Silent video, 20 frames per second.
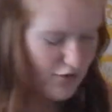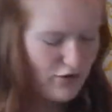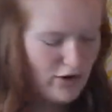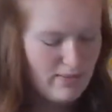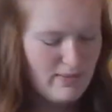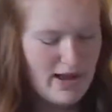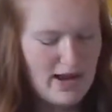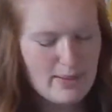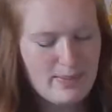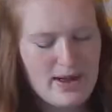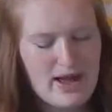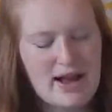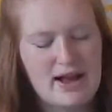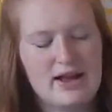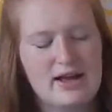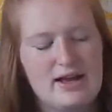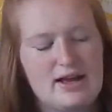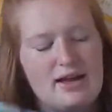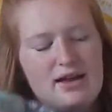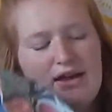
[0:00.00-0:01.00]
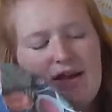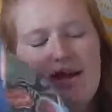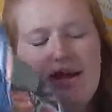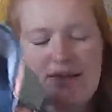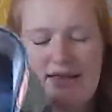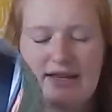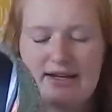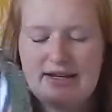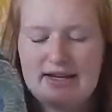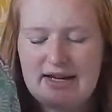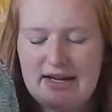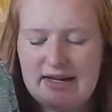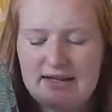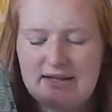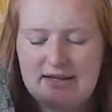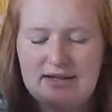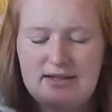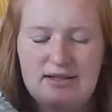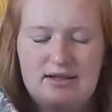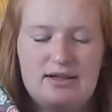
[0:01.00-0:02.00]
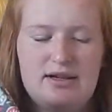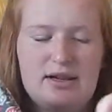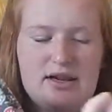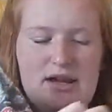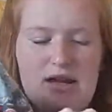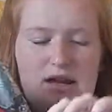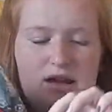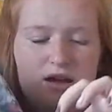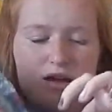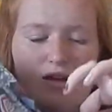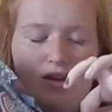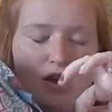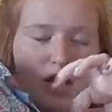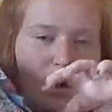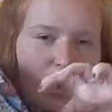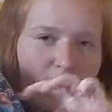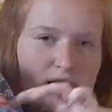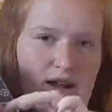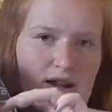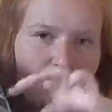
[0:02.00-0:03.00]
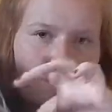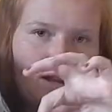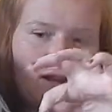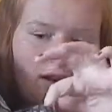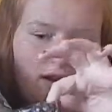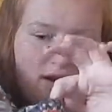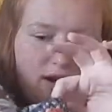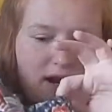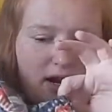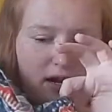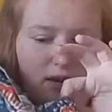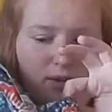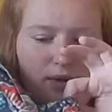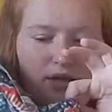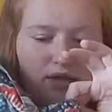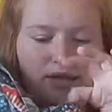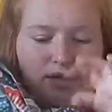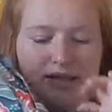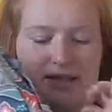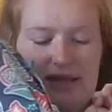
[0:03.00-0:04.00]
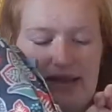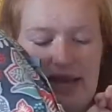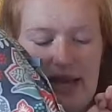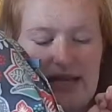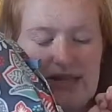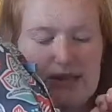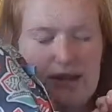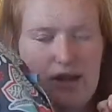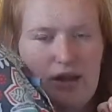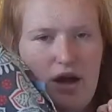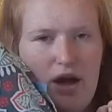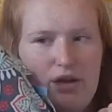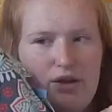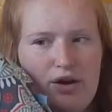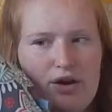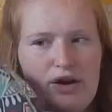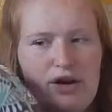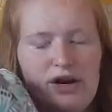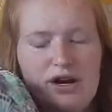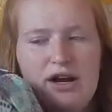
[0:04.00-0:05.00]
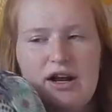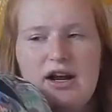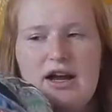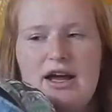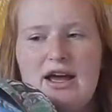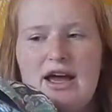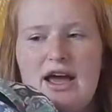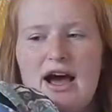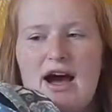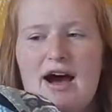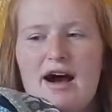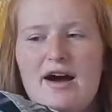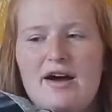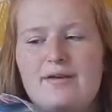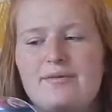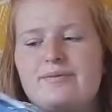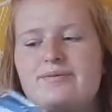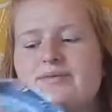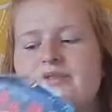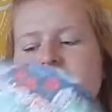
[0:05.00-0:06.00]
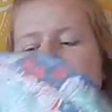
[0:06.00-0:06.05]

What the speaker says: for a backpack that has non-netting ones because they last a lot longer. And